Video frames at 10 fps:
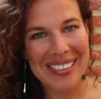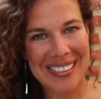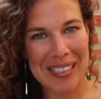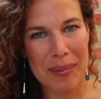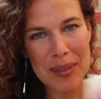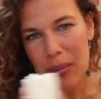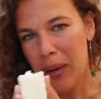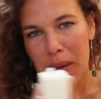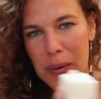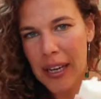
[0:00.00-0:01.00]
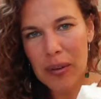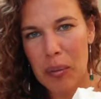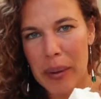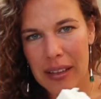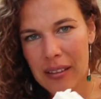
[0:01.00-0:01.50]
cheap, so why would I go
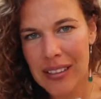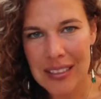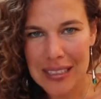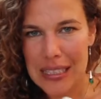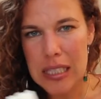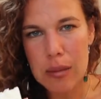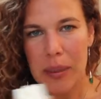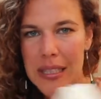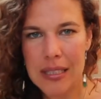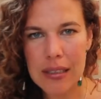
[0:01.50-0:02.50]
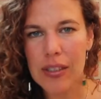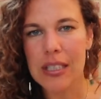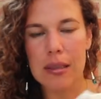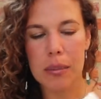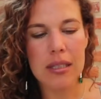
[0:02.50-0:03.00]
back to these expensive
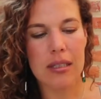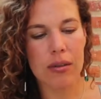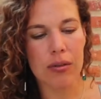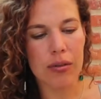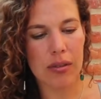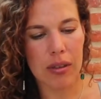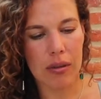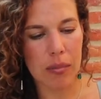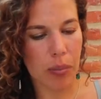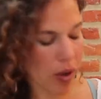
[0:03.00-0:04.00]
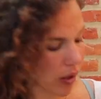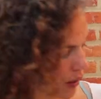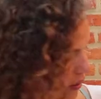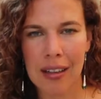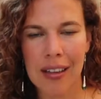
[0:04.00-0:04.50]
products?